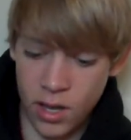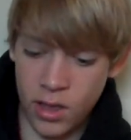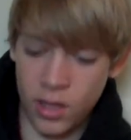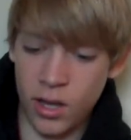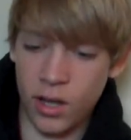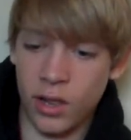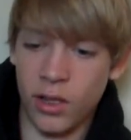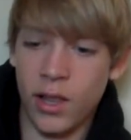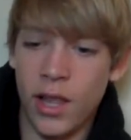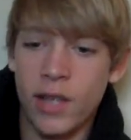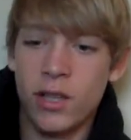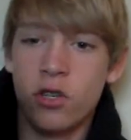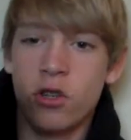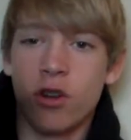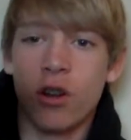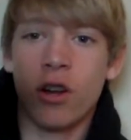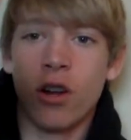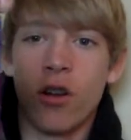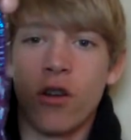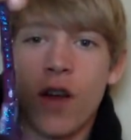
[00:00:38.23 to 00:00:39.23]
in the
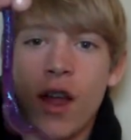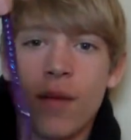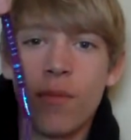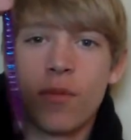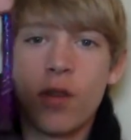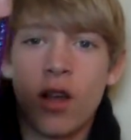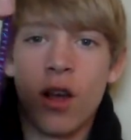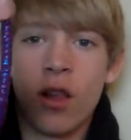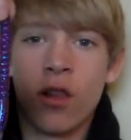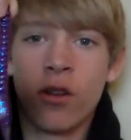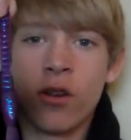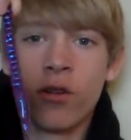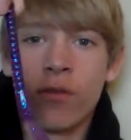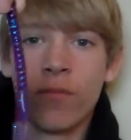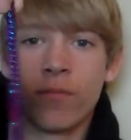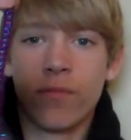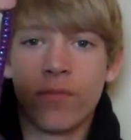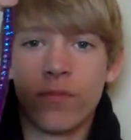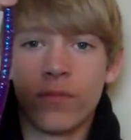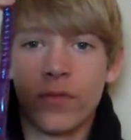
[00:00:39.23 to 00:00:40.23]
electric grape color.
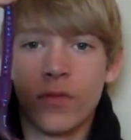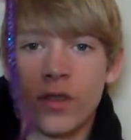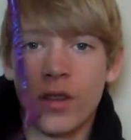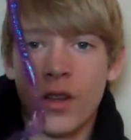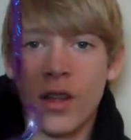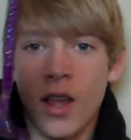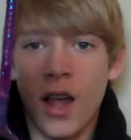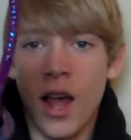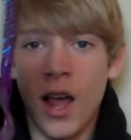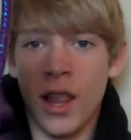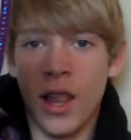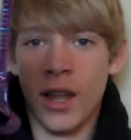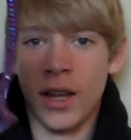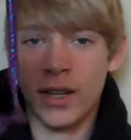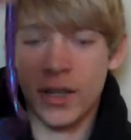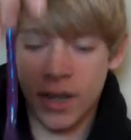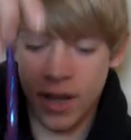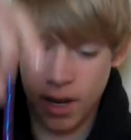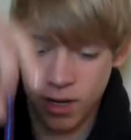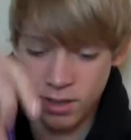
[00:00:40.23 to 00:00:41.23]
I
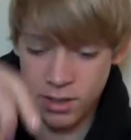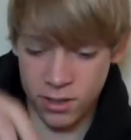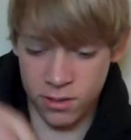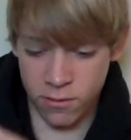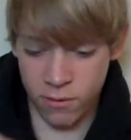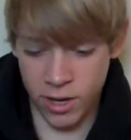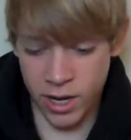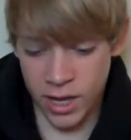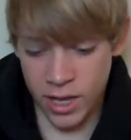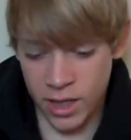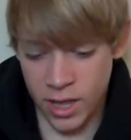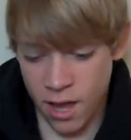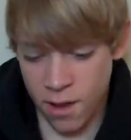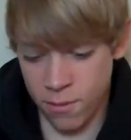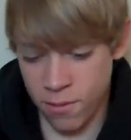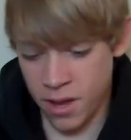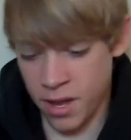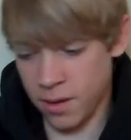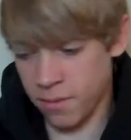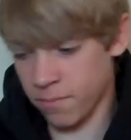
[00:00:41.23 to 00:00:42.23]
like Texas rigging
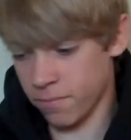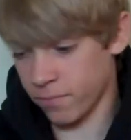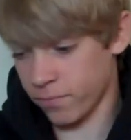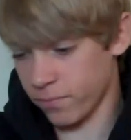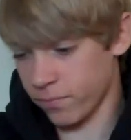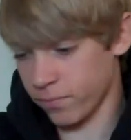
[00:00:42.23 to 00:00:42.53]
that bait.